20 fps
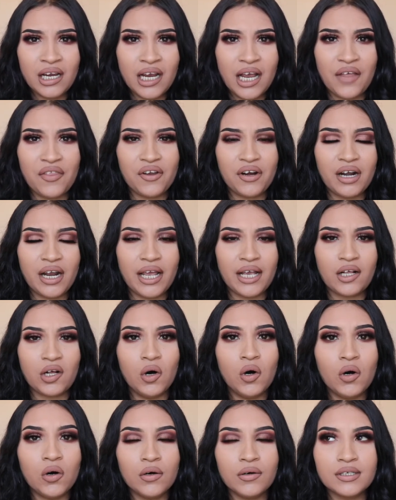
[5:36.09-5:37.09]
And they're like,
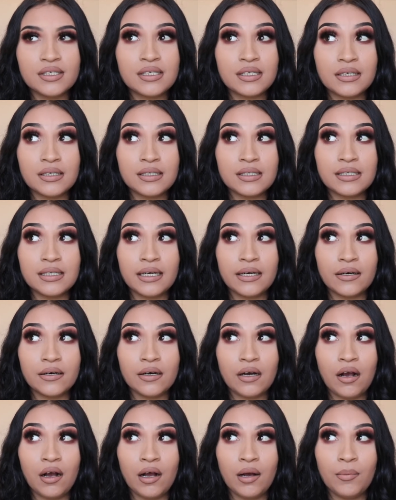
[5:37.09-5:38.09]
oh, it's because
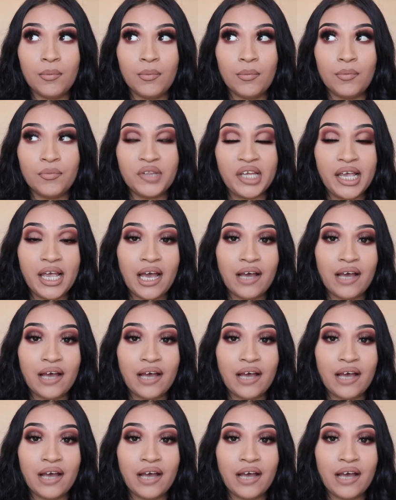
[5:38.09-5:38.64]
they